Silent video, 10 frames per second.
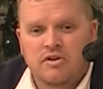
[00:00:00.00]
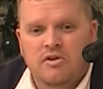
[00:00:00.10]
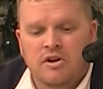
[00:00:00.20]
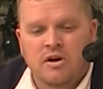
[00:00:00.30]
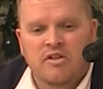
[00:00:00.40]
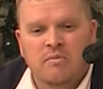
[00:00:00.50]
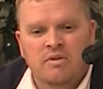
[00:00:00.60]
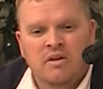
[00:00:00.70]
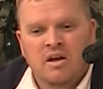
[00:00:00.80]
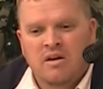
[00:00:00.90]
You know,
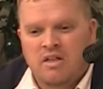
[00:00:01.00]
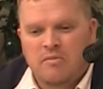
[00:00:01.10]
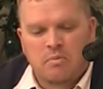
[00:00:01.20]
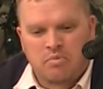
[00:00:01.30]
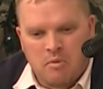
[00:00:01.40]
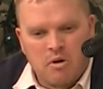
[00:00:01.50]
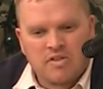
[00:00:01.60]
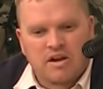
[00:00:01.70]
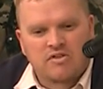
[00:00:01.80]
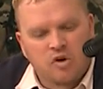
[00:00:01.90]
they've been promoting
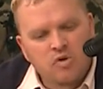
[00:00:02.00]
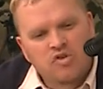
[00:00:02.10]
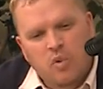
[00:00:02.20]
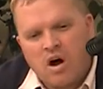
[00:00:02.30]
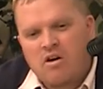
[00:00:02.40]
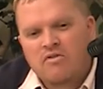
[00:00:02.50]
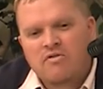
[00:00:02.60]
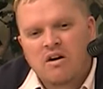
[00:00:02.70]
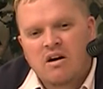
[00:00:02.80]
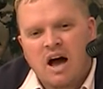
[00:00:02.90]
that 2-12
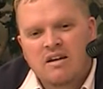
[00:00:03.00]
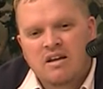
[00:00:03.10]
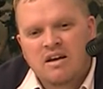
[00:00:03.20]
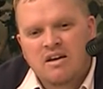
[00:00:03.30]
idea,